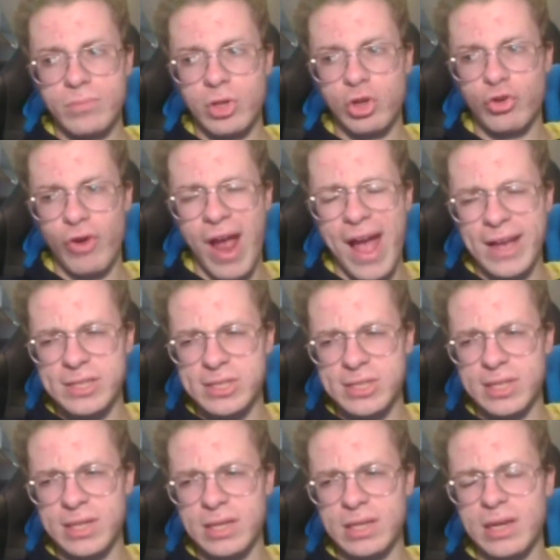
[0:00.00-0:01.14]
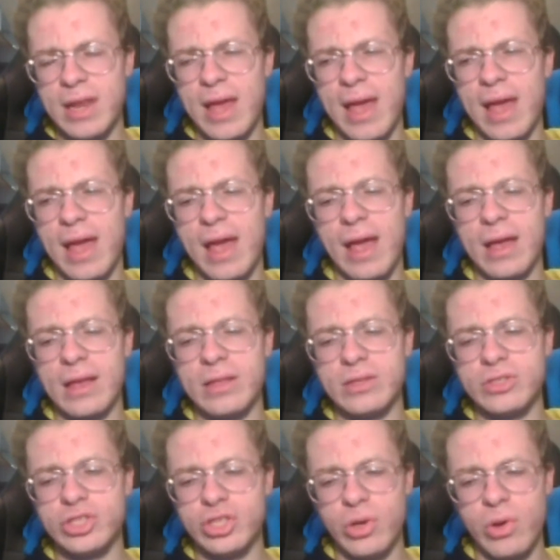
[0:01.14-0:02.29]
Gragson
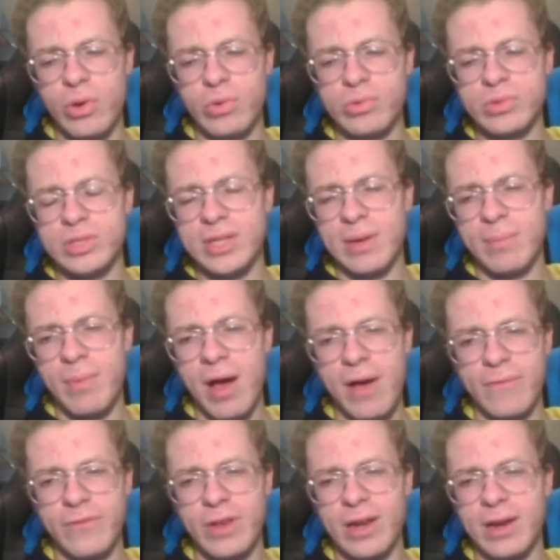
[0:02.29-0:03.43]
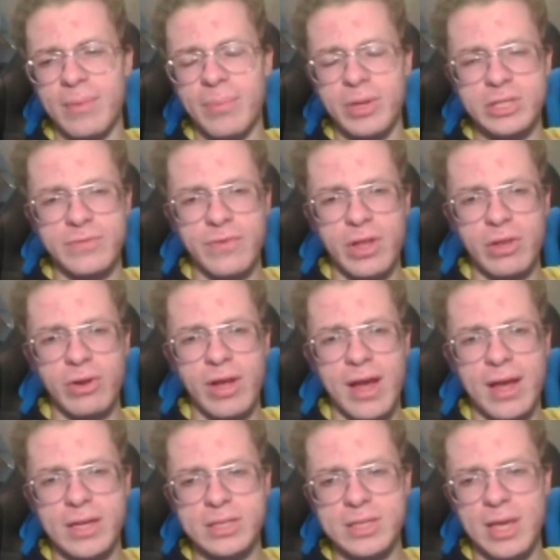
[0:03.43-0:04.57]
and Jones and Moffitt and a bunch of other
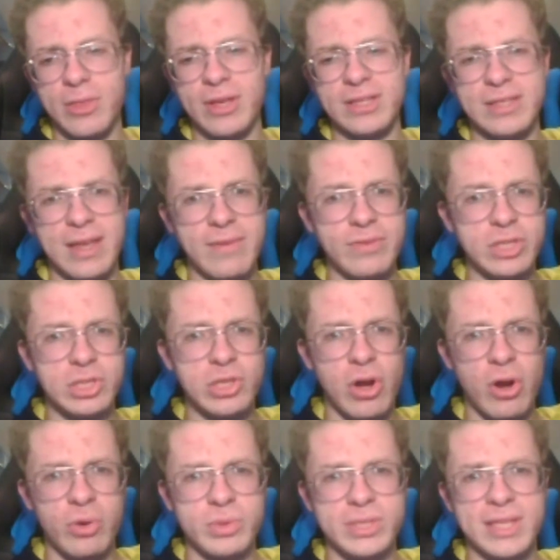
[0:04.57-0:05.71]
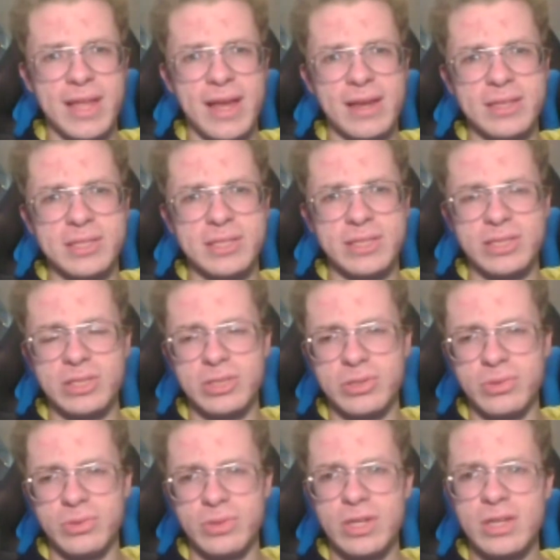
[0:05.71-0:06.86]
guys. I think David Starr was in that incident
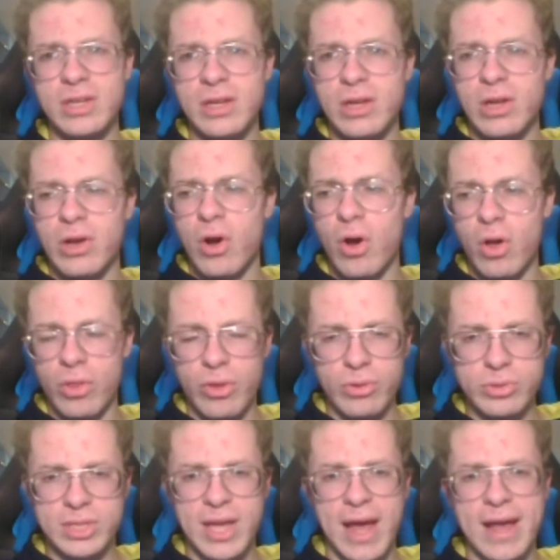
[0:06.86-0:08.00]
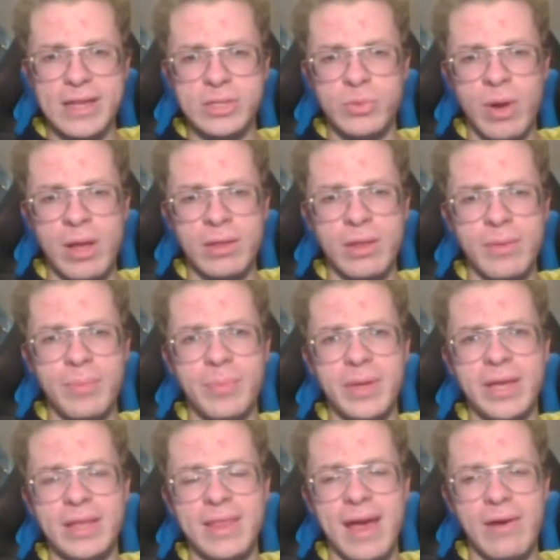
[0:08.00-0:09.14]
too. All those guys wound up
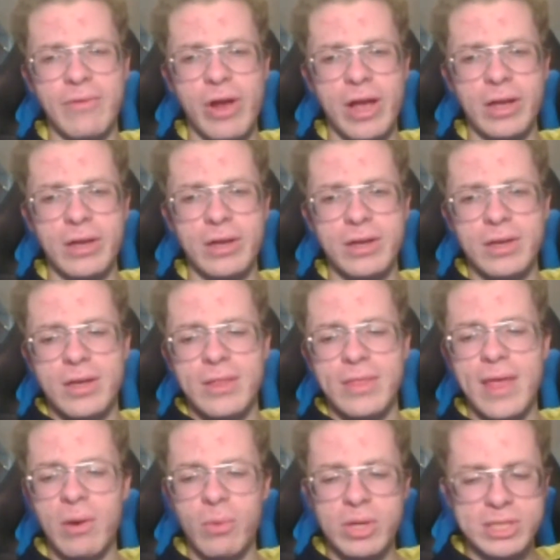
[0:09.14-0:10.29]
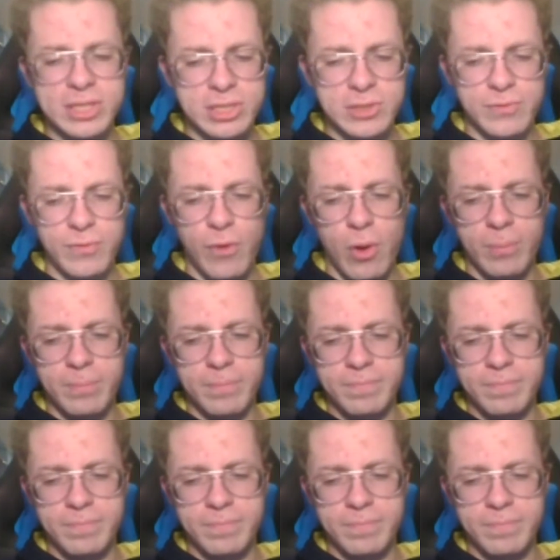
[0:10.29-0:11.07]
being in that wreck. That wasn't his fault.